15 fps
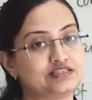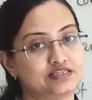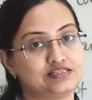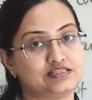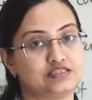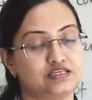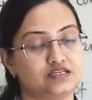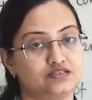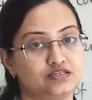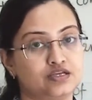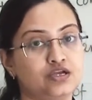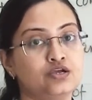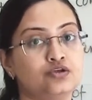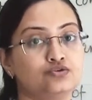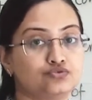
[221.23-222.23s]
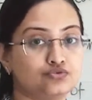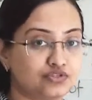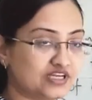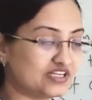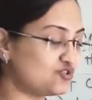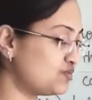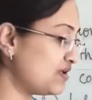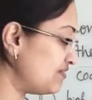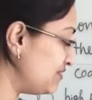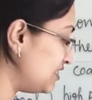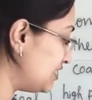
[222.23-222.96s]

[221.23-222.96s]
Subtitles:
Celsius. So that's why we